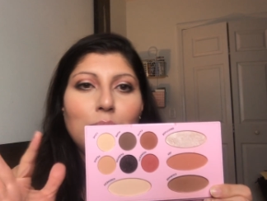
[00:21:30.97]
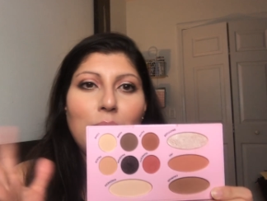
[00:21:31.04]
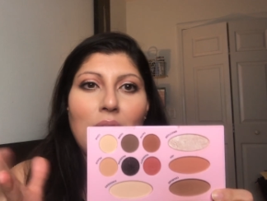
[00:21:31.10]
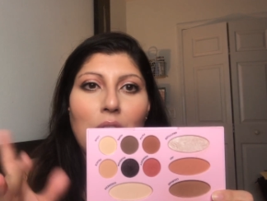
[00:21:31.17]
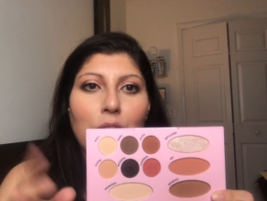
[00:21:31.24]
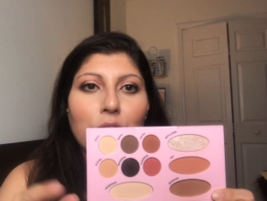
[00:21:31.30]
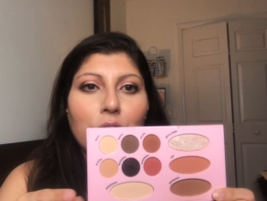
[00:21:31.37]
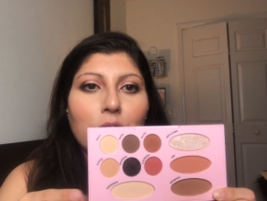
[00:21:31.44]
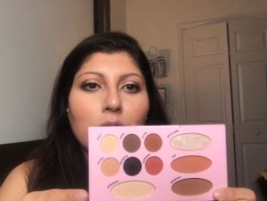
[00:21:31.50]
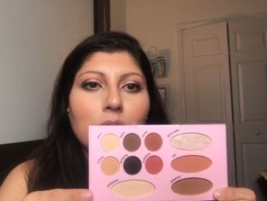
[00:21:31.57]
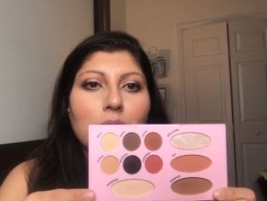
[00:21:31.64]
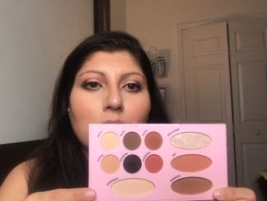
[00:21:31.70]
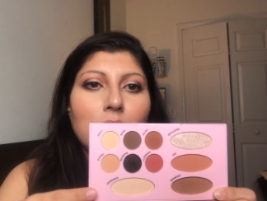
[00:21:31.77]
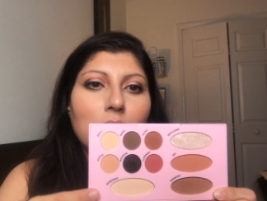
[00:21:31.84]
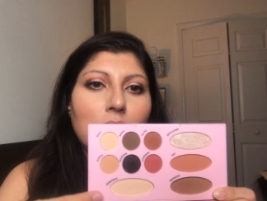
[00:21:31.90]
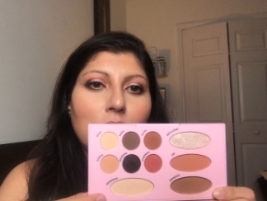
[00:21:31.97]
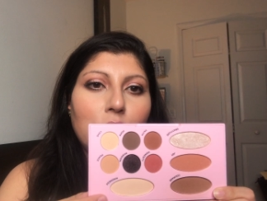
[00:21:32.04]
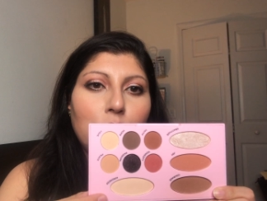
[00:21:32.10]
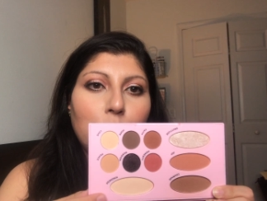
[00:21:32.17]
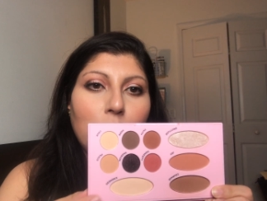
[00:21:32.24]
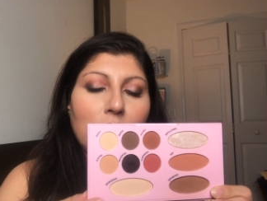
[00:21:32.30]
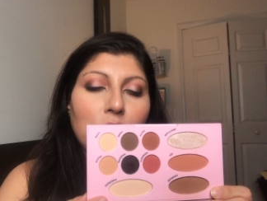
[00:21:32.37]
powder
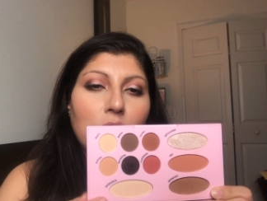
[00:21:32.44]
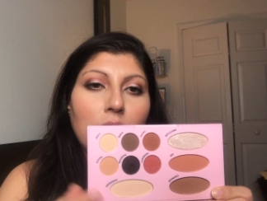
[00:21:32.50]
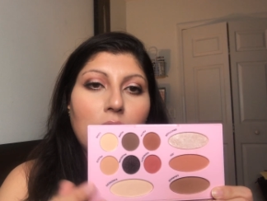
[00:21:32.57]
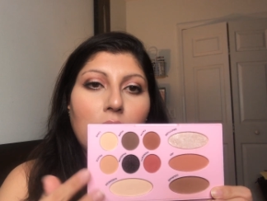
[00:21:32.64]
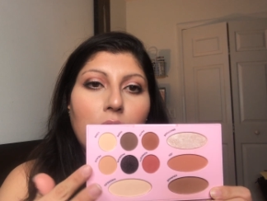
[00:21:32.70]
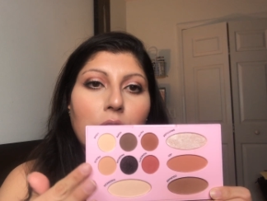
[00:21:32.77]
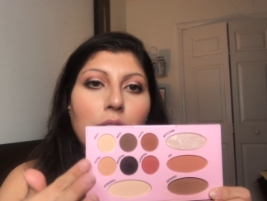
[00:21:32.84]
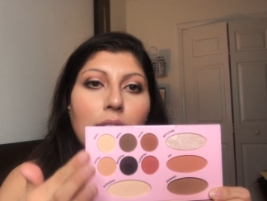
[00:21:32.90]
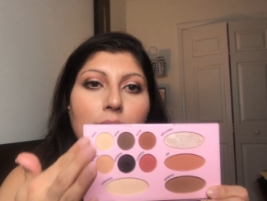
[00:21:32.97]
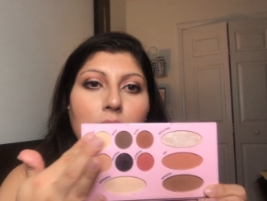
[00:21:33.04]
situation here,